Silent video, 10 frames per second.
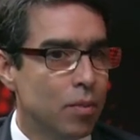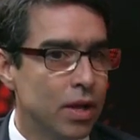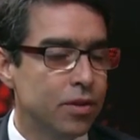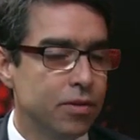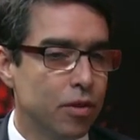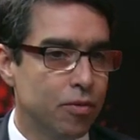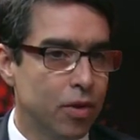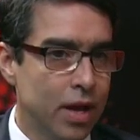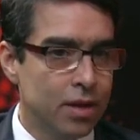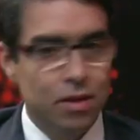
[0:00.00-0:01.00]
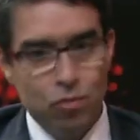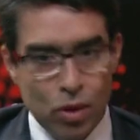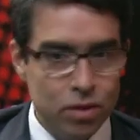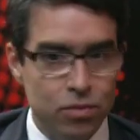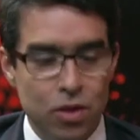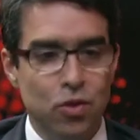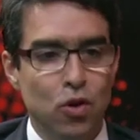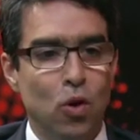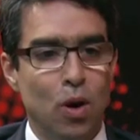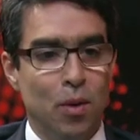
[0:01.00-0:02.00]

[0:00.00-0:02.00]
But let's not forget that, well, you know